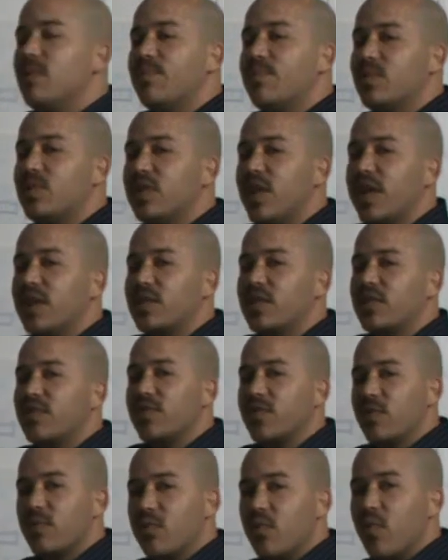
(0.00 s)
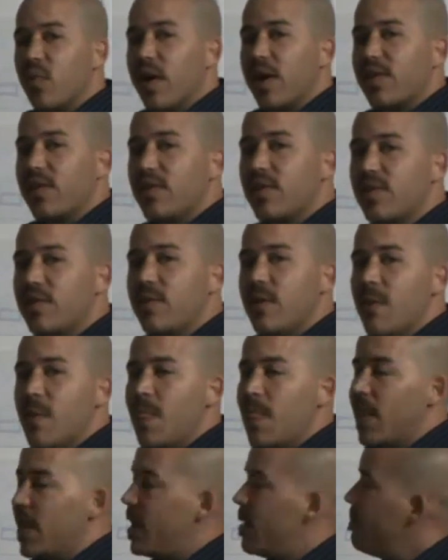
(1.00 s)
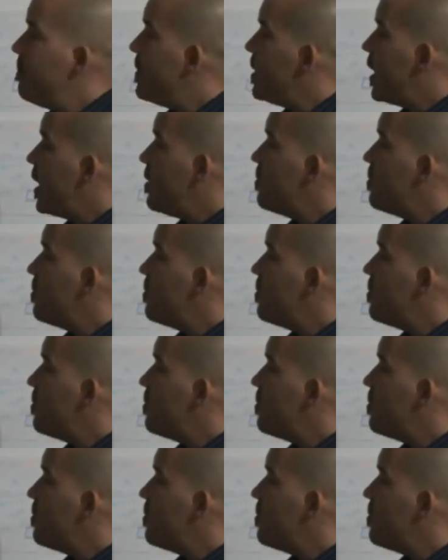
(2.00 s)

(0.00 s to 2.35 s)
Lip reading: protected from the weather and be